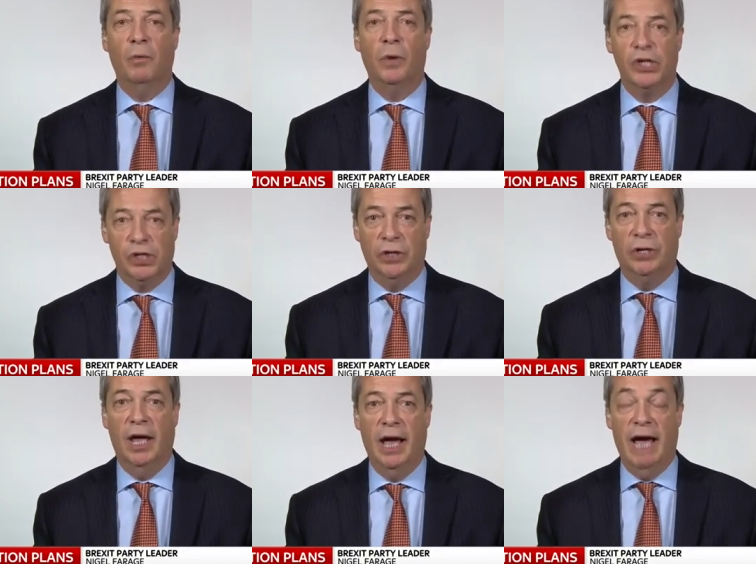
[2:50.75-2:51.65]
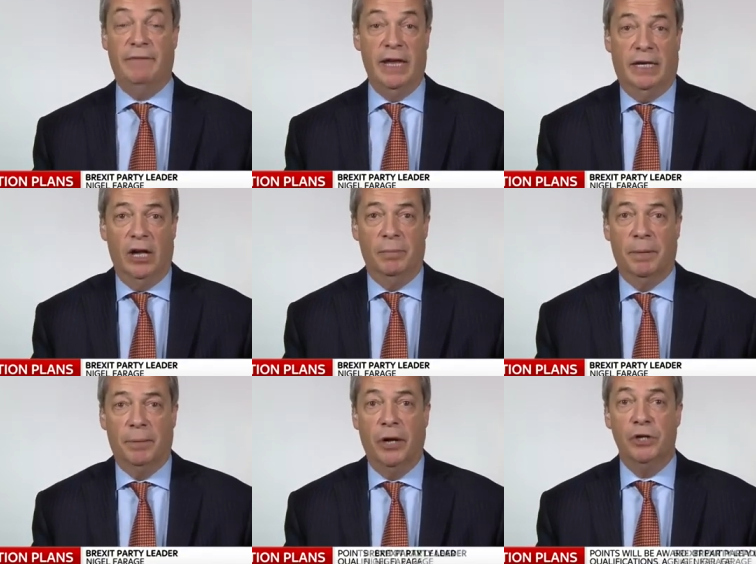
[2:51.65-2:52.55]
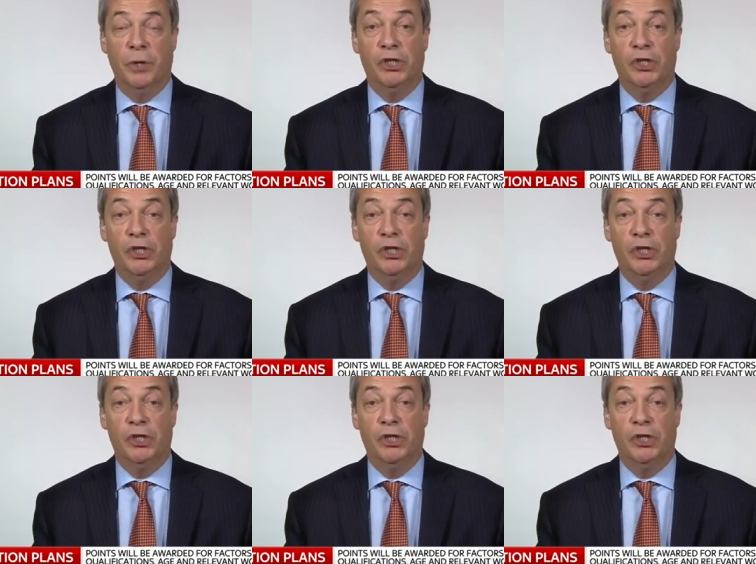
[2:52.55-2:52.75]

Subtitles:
We should have a global approach.